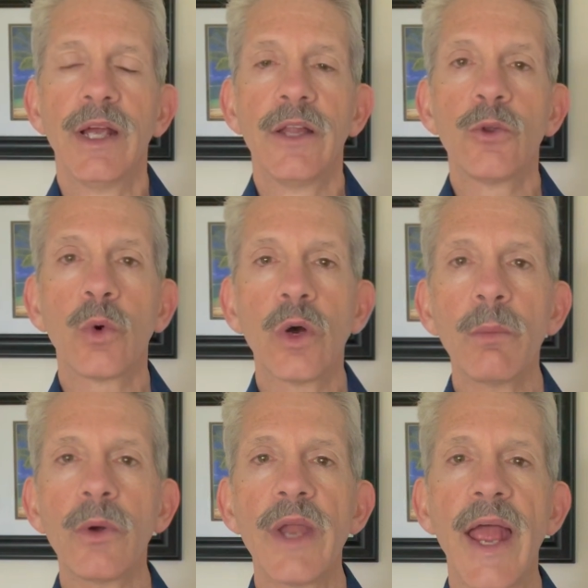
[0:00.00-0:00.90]
The
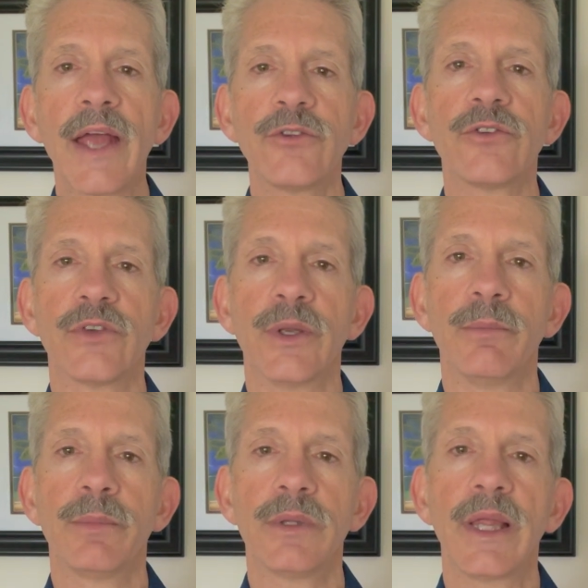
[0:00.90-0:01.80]
hormone estrogen
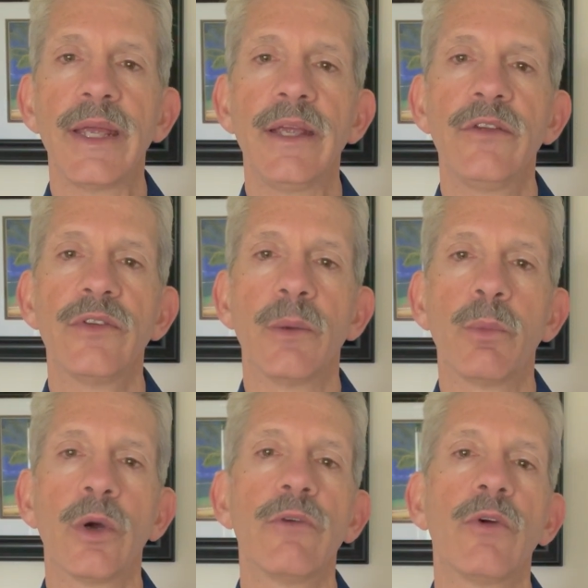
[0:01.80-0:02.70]
plays an
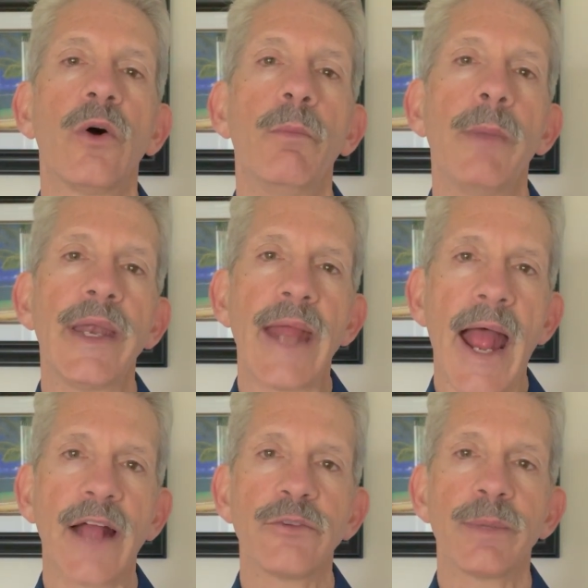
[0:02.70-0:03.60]
important role in many
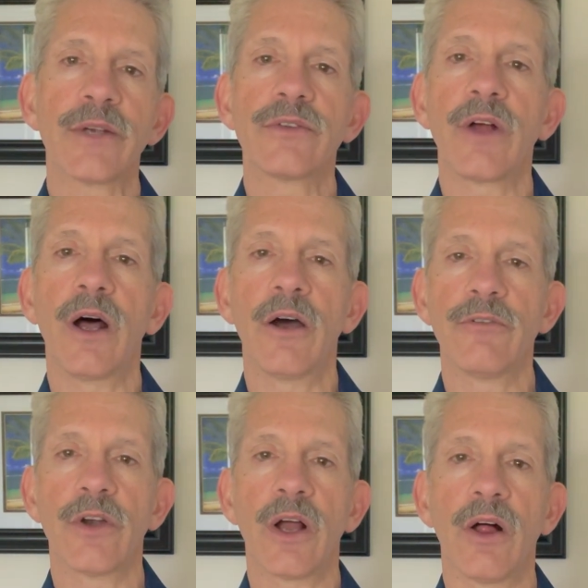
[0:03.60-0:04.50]
aspects of
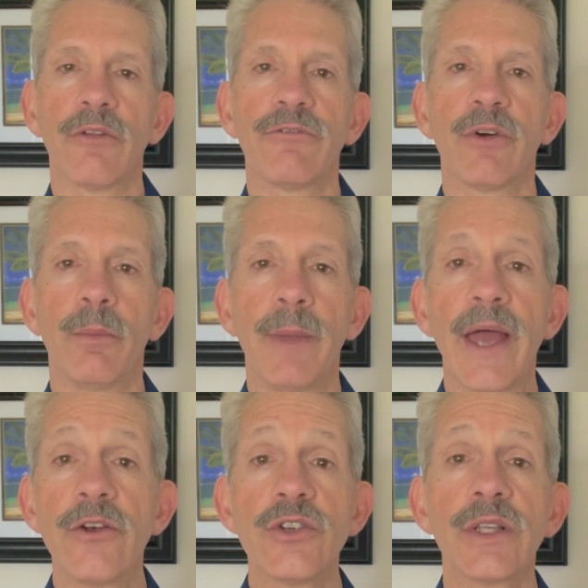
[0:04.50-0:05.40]
your health, from
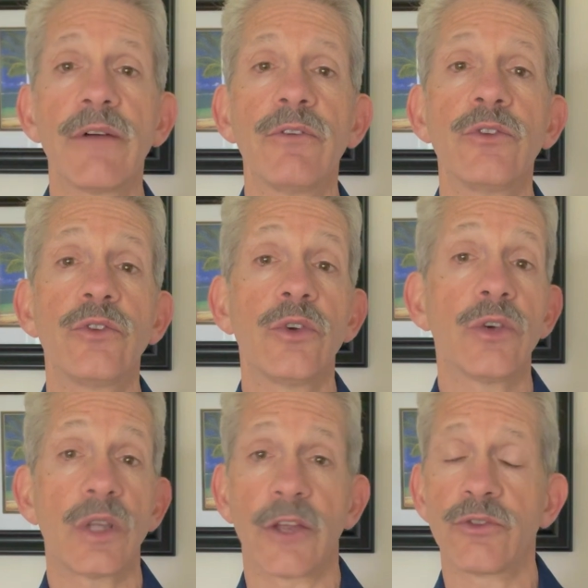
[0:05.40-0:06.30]
energy levels to
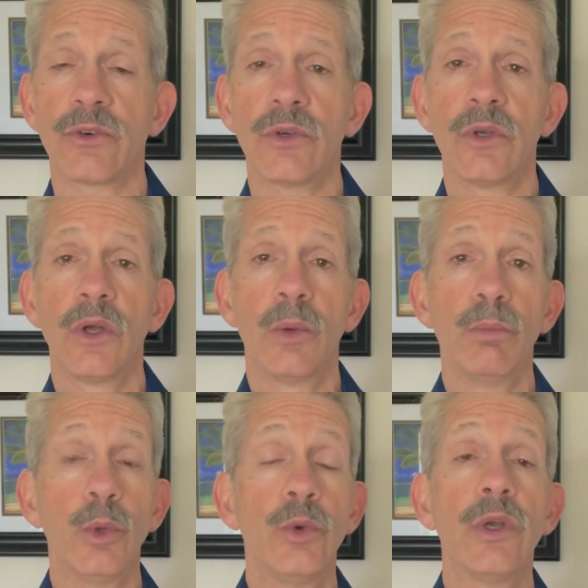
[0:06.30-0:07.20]
cholesterol,
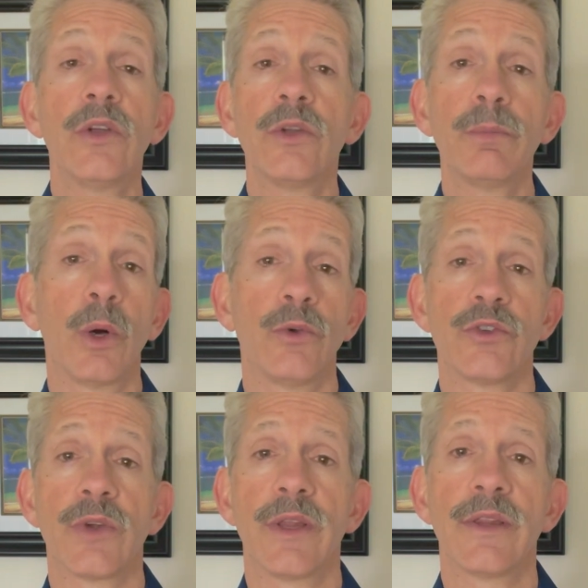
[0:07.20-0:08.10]
mood to bone
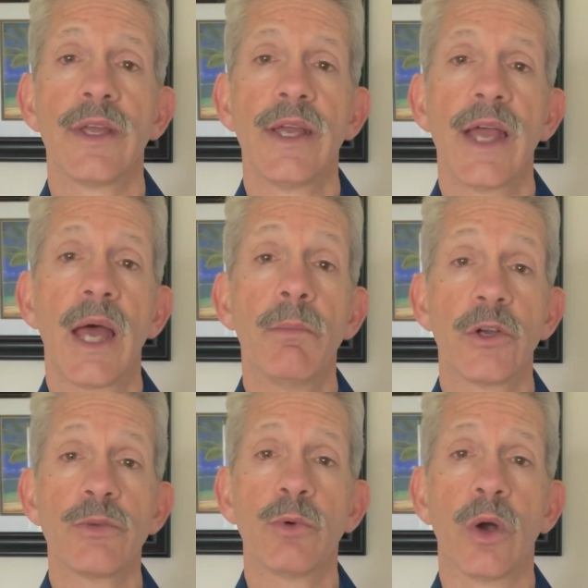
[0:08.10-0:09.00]
strength, and
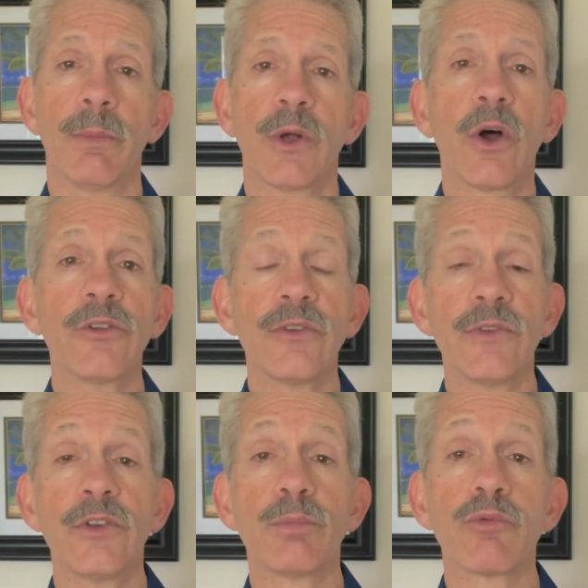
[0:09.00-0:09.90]
much more. Because of
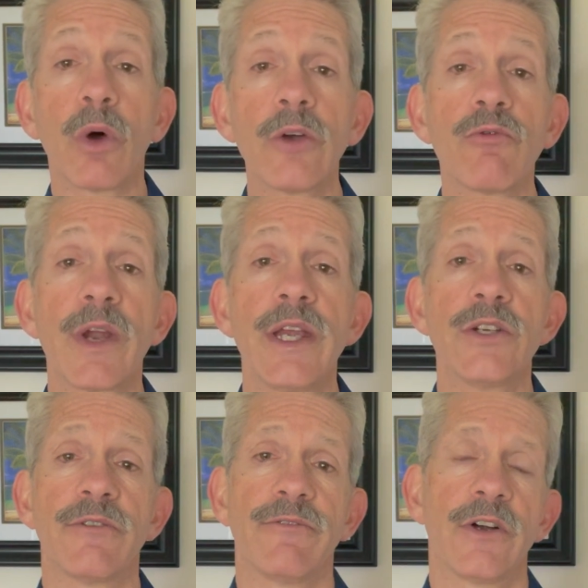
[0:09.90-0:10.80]
its broad range
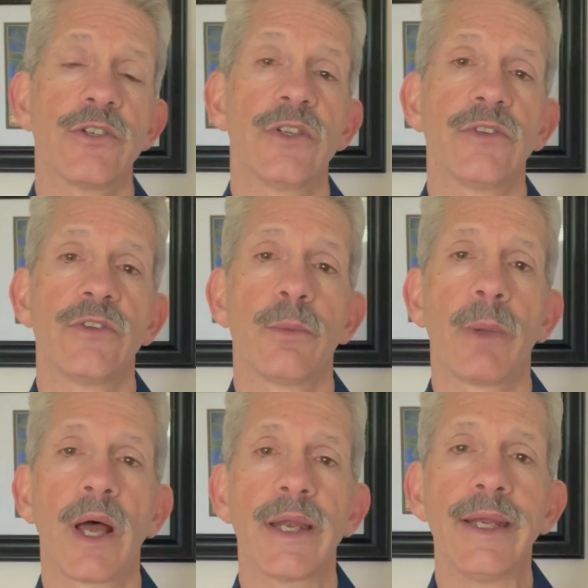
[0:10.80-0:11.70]
of functions in your
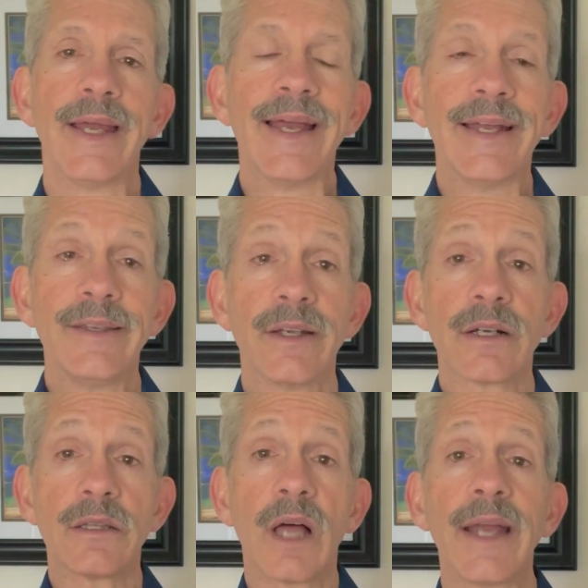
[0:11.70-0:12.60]
body,
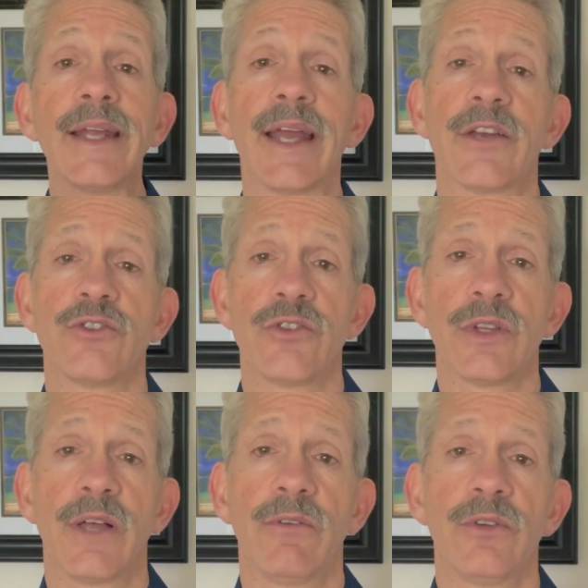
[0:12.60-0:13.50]
declining estrogen
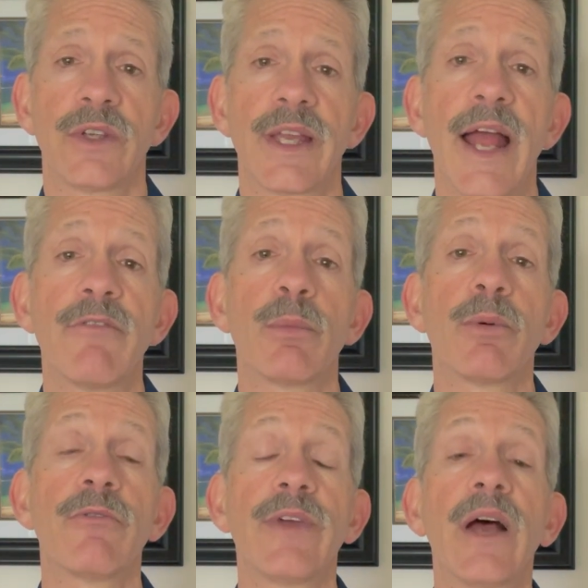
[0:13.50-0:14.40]
levels can have a
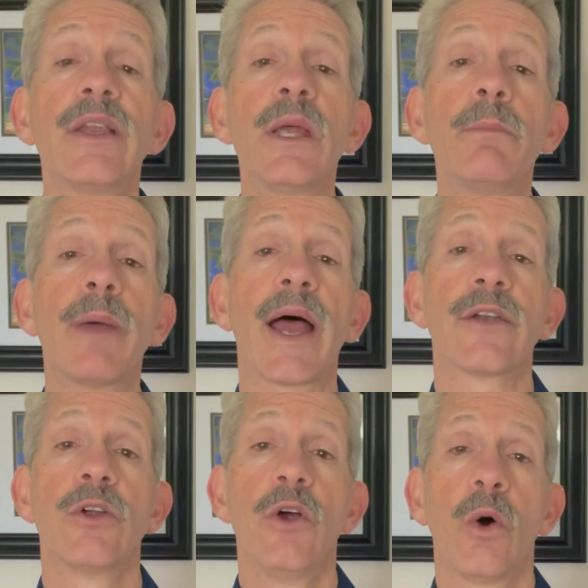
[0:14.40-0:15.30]
profound impact
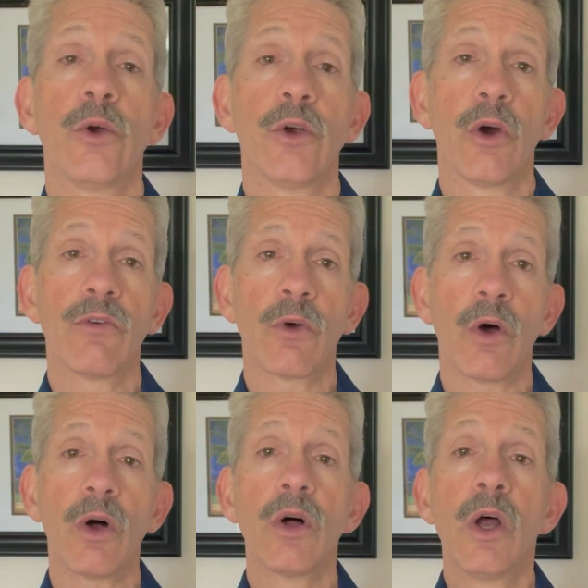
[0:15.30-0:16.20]
on your
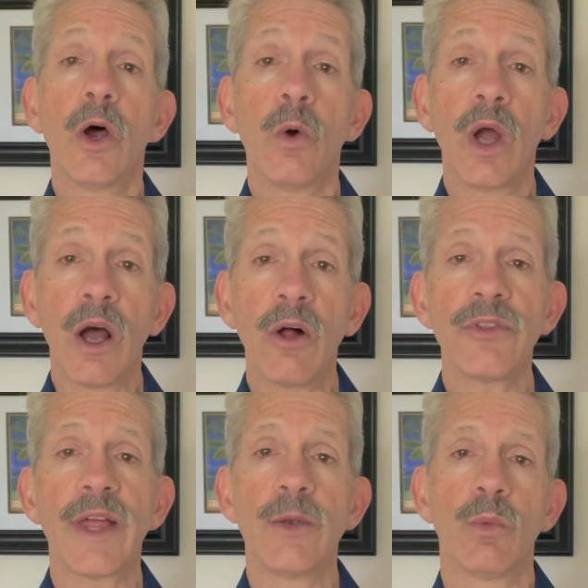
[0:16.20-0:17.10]
overall health
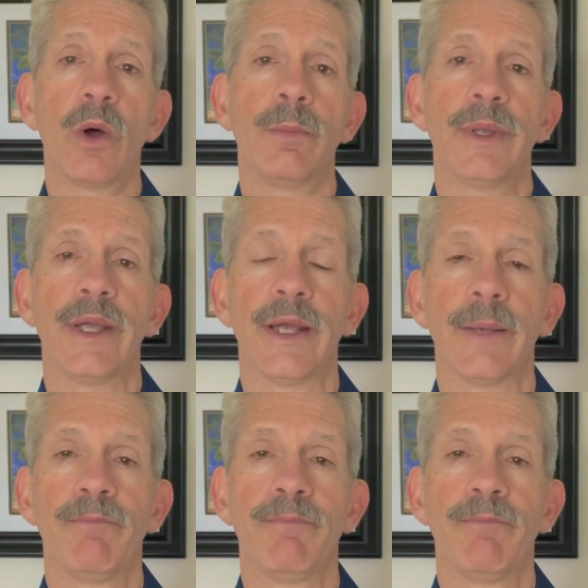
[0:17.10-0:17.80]
and well-being.